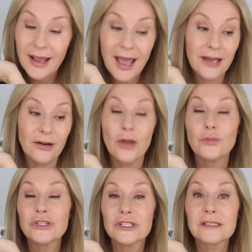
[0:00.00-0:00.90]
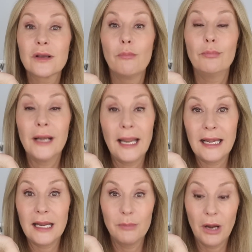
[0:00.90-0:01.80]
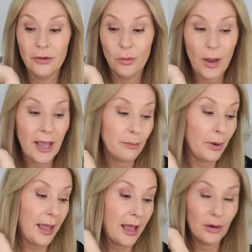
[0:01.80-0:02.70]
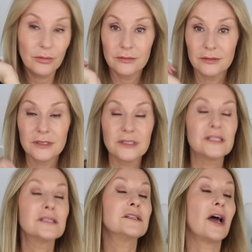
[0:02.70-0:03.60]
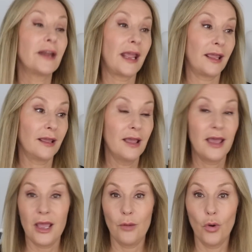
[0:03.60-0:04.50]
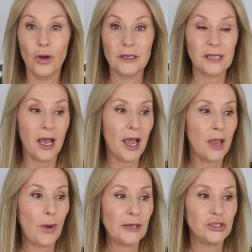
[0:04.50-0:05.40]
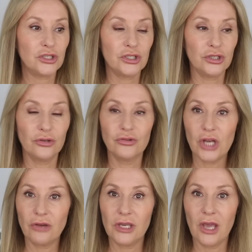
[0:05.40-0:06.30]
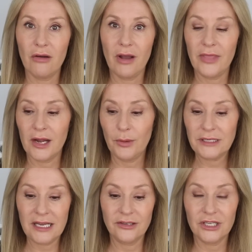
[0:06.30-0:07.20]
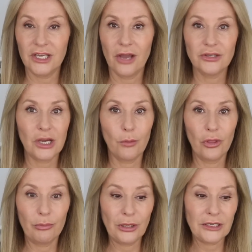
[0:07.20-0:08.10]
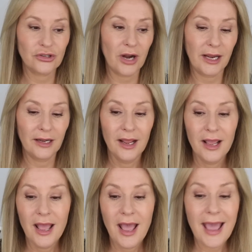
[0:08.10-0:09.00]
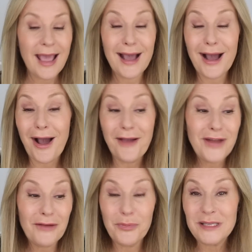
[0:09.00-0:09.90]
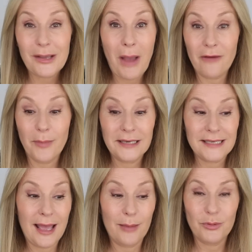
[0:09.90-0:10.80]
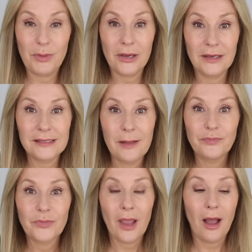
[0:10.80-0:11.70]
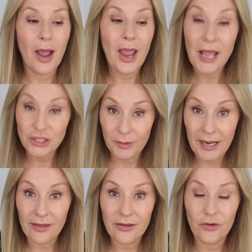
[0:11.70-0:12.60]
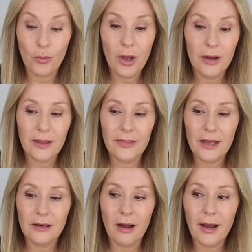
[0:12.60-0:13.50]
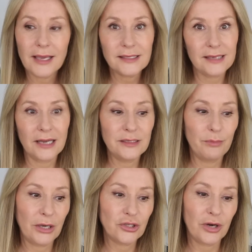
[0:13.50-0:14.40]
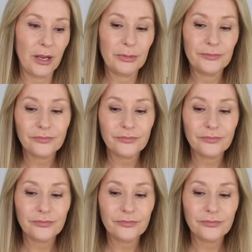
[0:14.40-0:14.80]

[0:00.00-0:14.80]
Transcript: and I was just completely blown away by how stunning it was. I went to Tokyo, and then I went down to Kyoto on the bullet train. I've never been so out of my depth, because I actually went out there for work, and then I extended my trip,